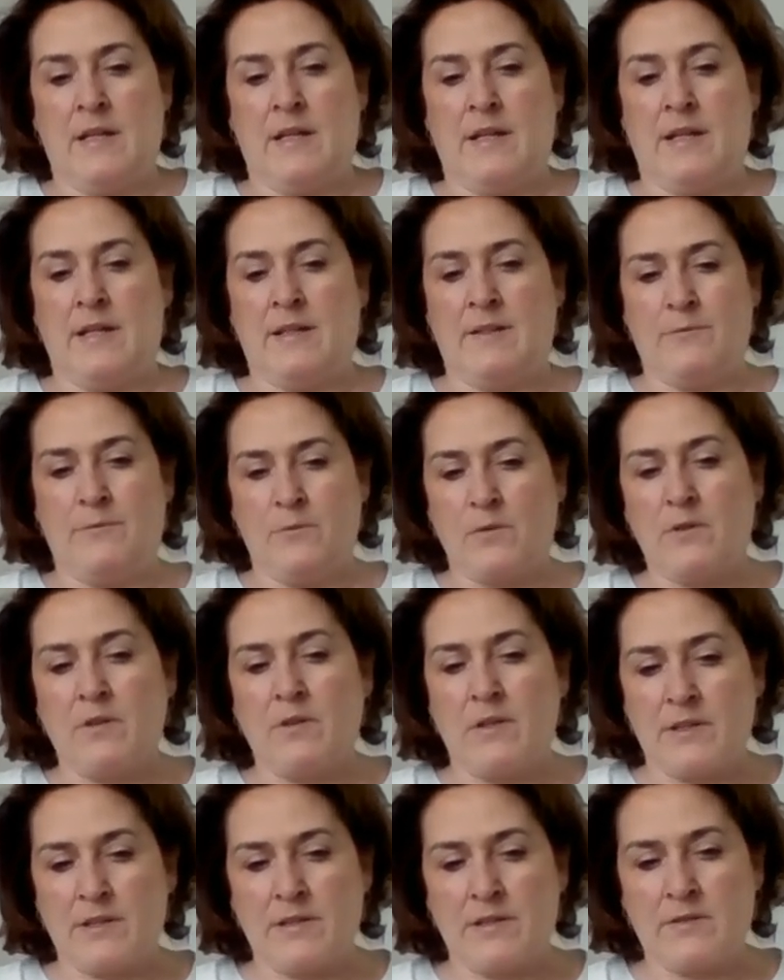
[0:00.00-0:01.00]

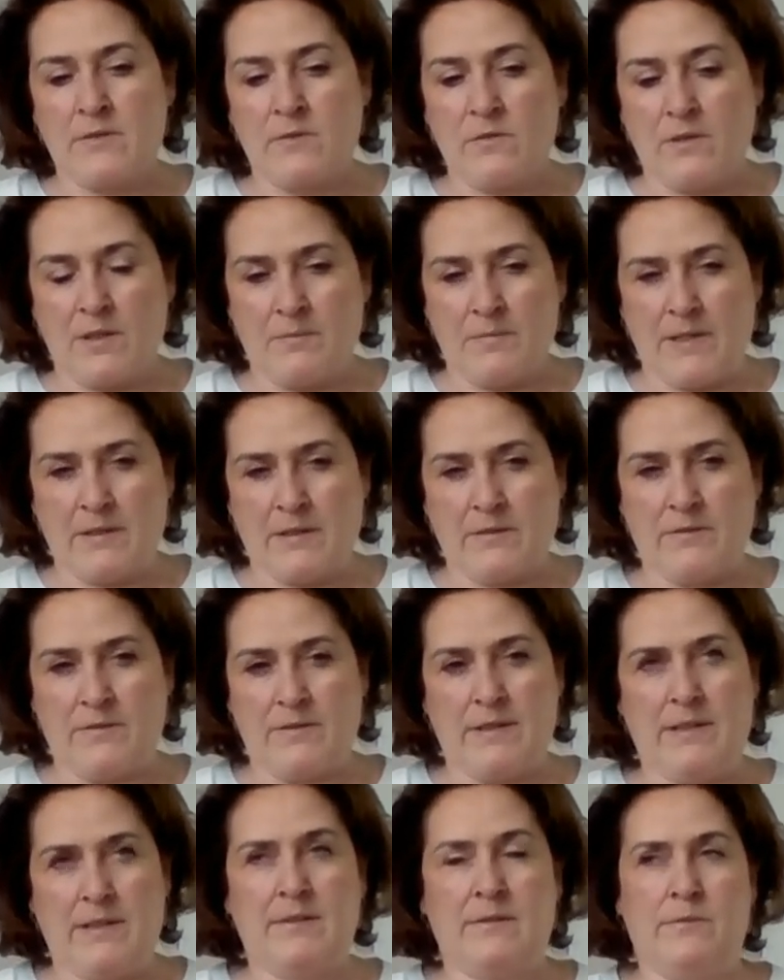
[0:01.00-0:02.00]
Fucoidins, to come back to
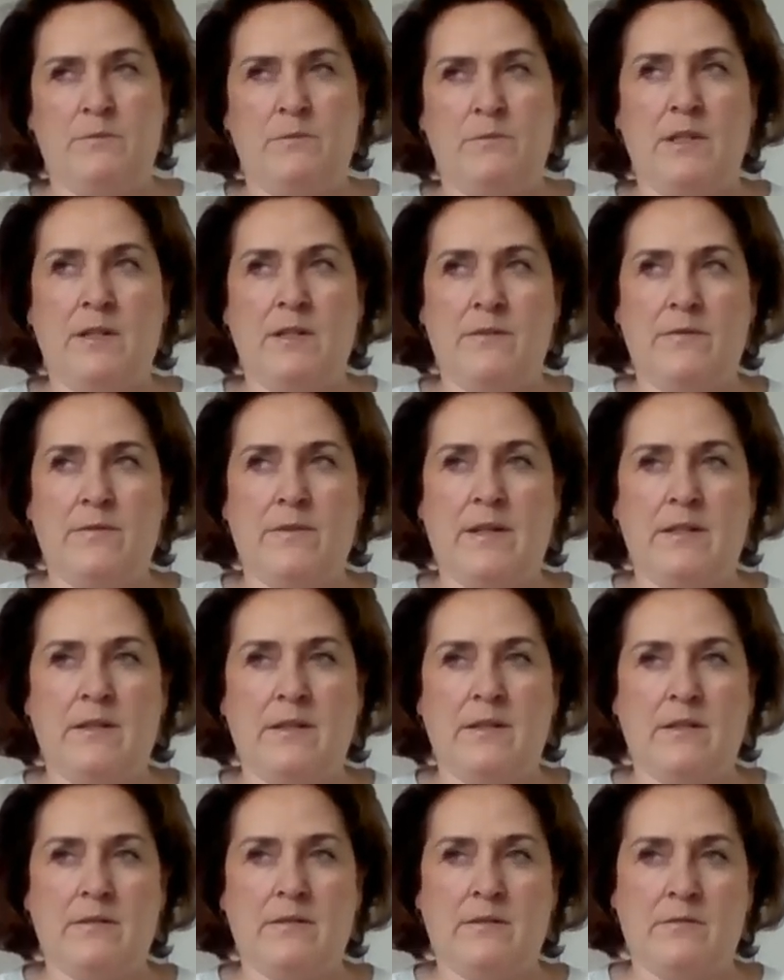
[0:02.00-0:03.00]
that, we have had
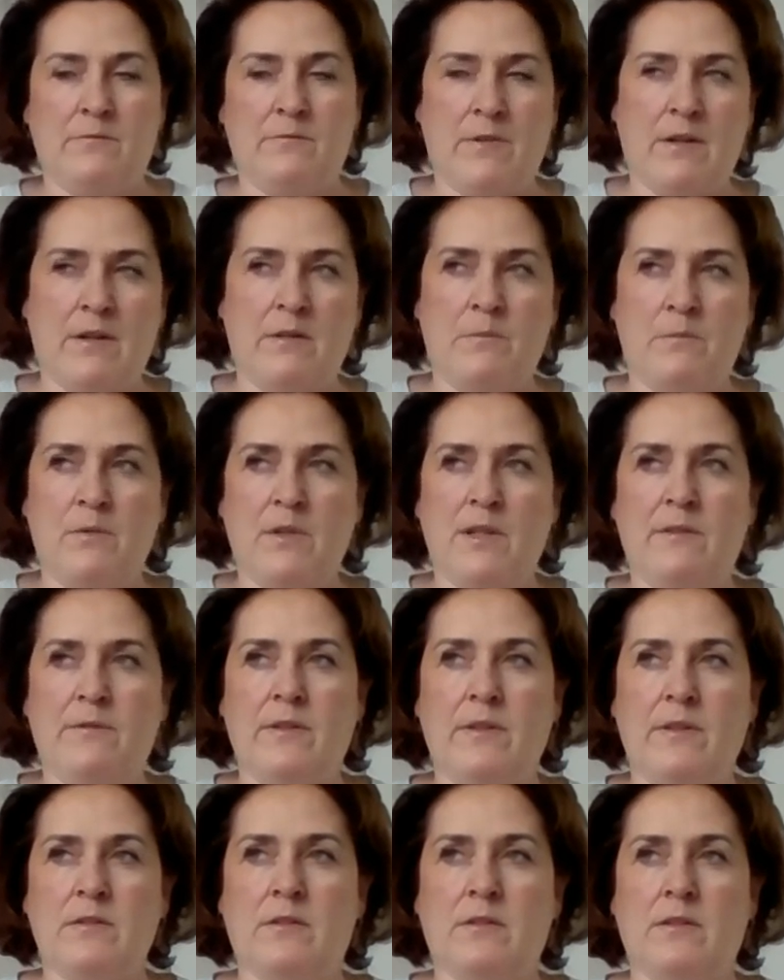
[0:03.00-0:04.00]
a very brief
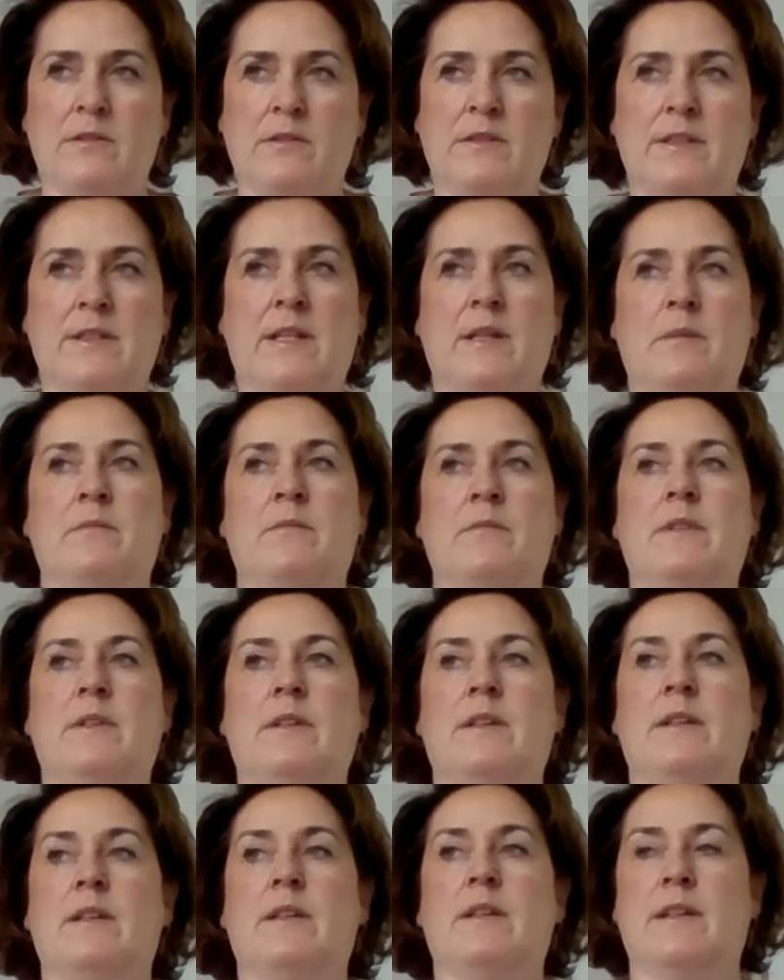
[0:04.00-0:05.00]
look on them.
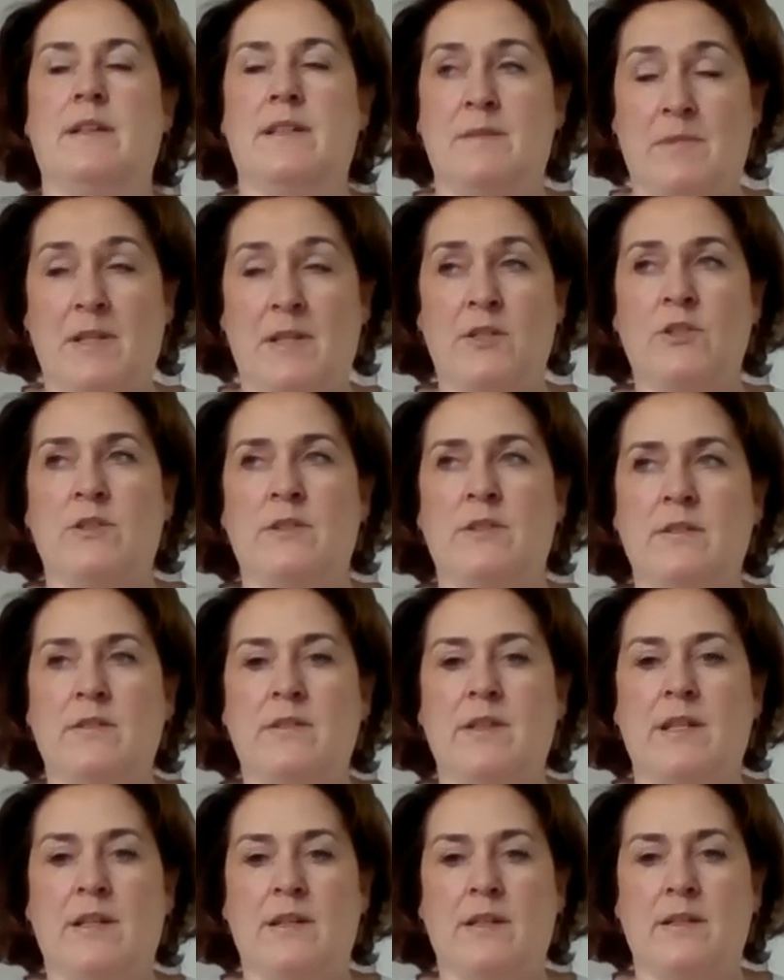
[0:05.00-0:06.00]
As mentioned,
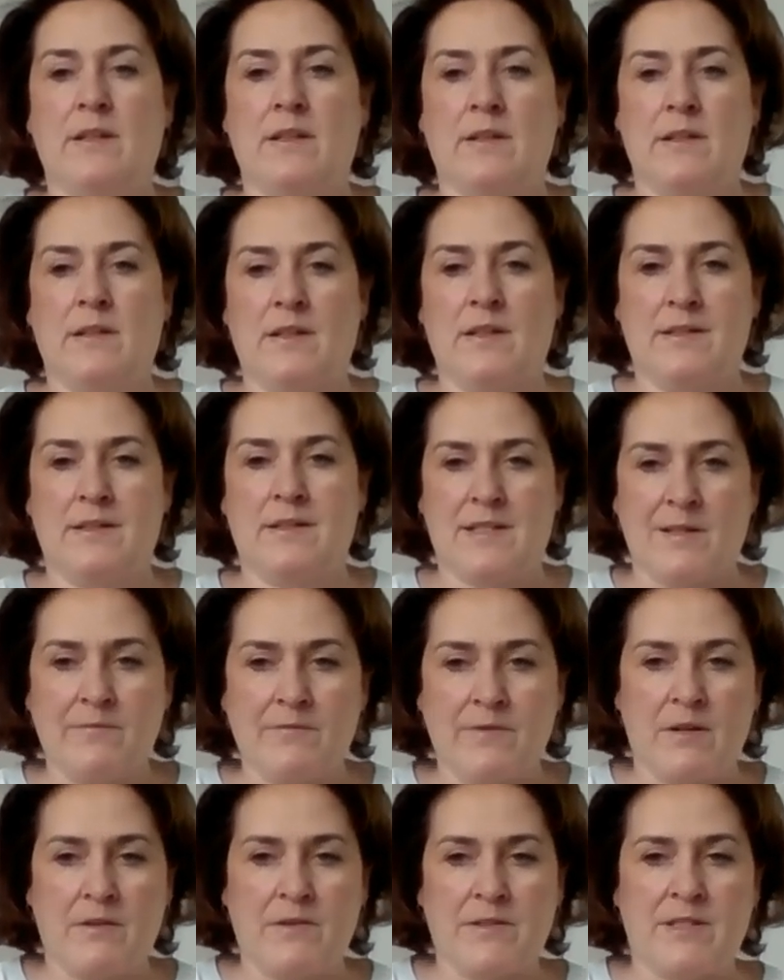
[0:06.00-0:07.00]
they are at
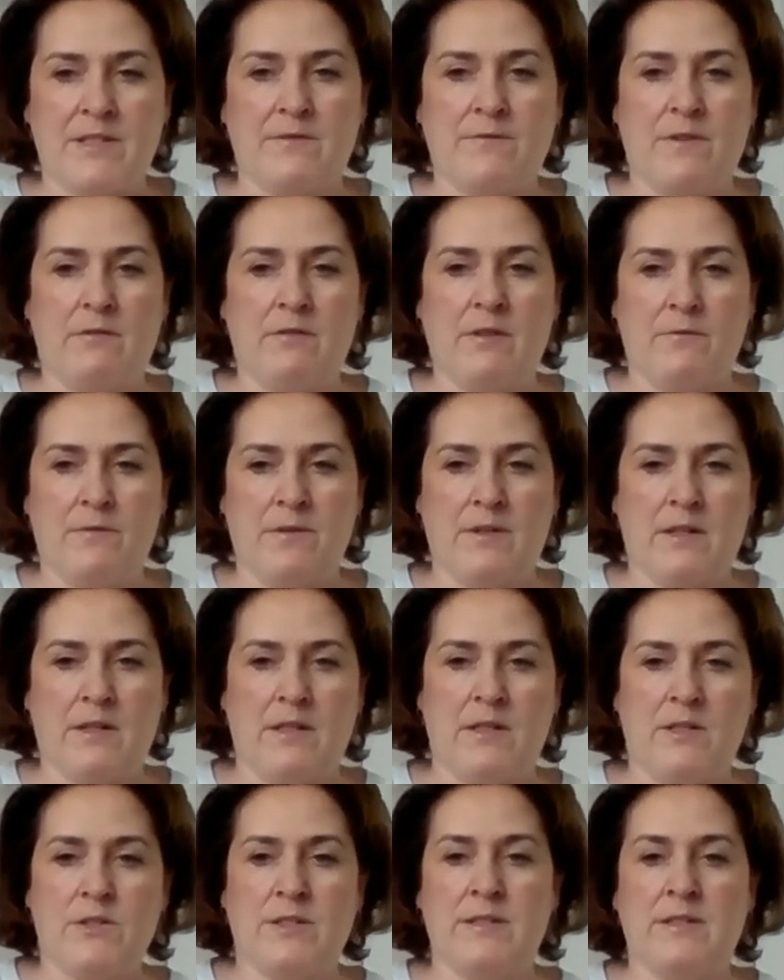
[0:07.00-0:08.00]
some viruses very
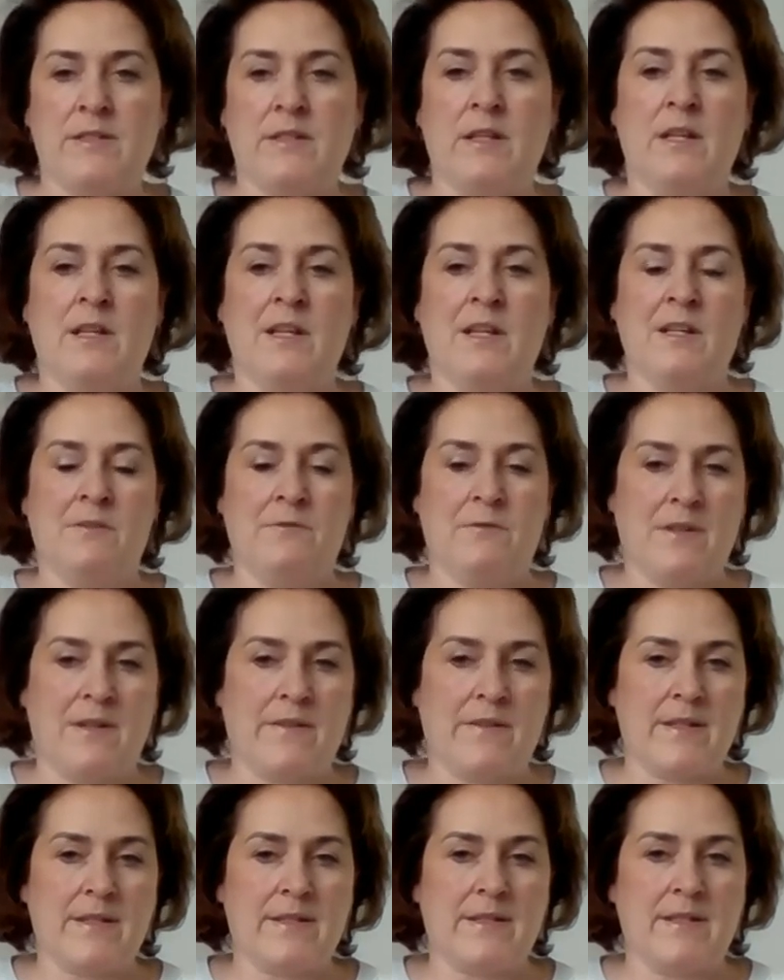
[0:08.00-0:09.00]
efficacious, For
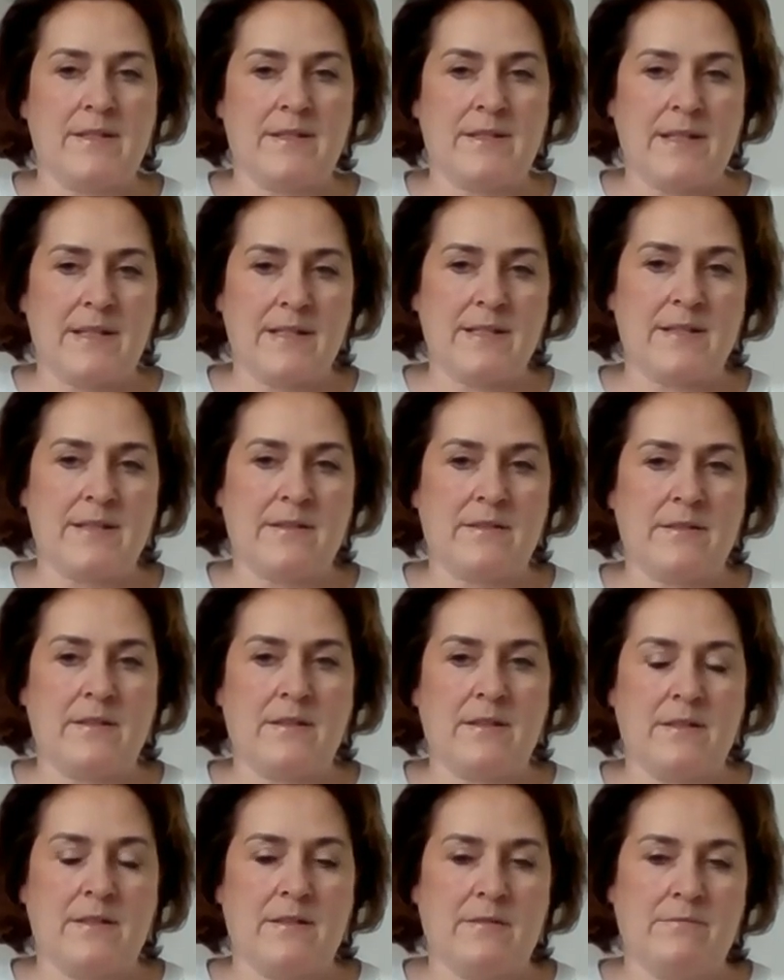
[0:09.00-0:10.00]
others, it's less
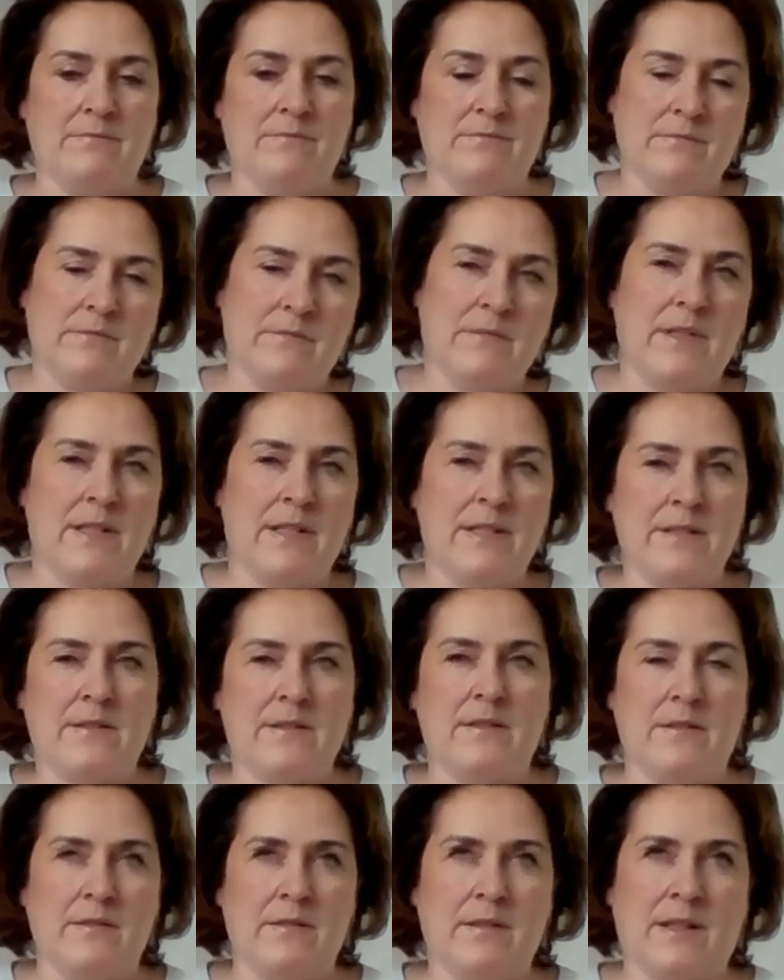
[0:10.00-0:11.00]

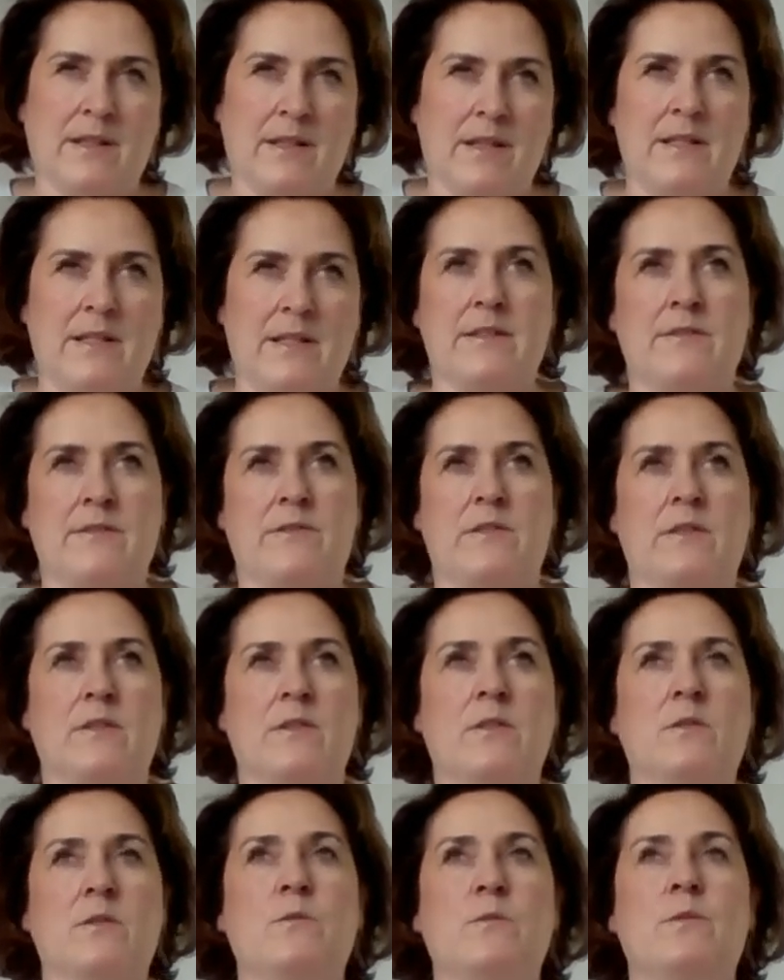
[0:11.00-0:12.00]
the case.
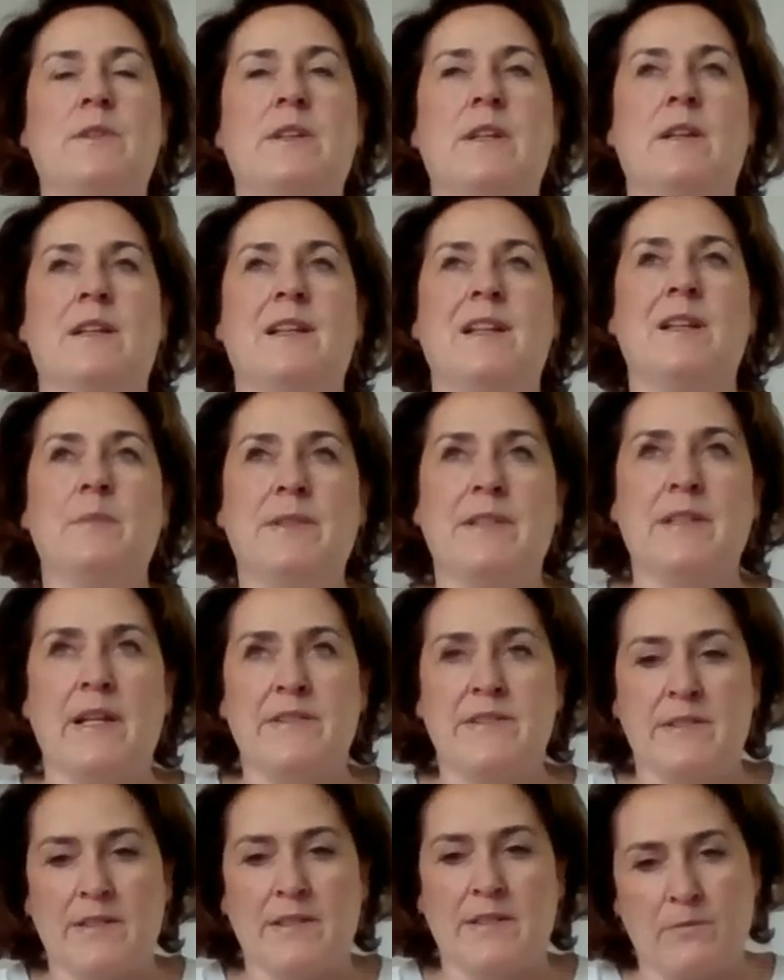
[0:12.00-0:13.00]
So we are a little bit
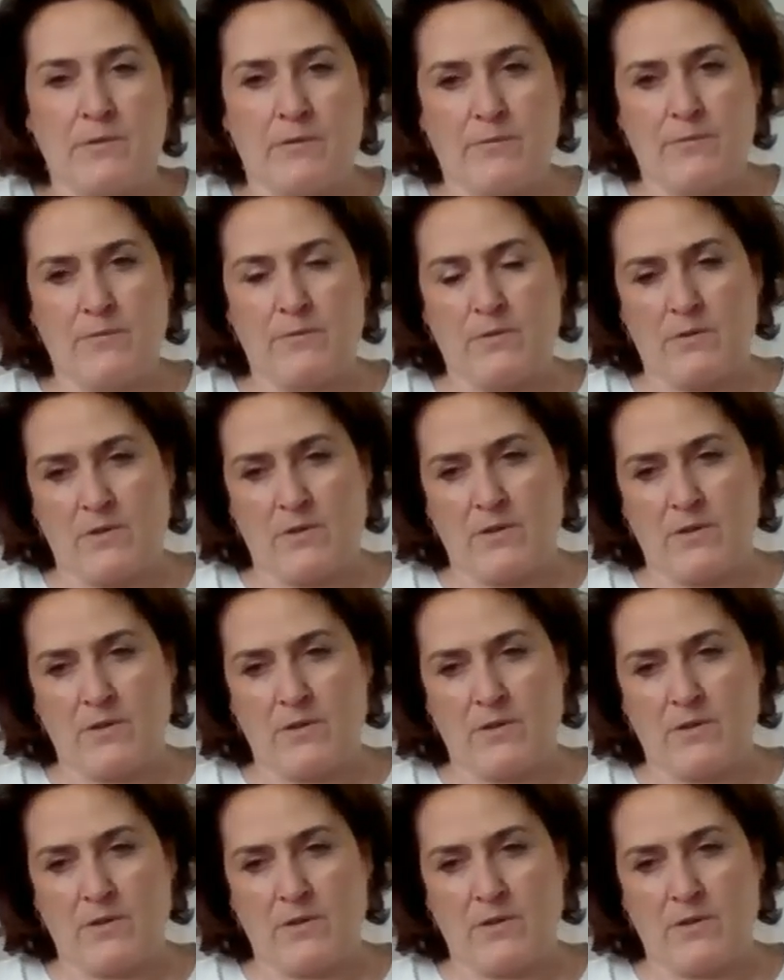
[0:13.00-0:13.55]
hesitant with food